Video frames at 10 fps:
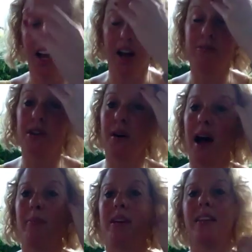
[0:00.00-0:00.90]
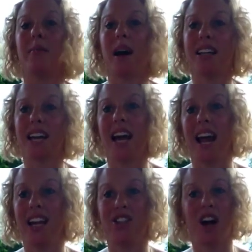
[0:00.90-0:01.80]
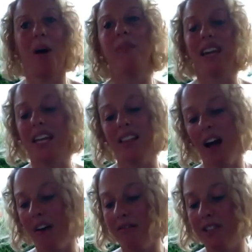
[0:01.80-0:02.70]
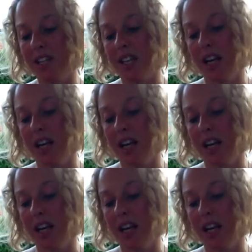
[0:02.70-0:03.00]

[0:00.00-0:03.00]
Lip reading: I'm so happy that my dad had a job that he loved.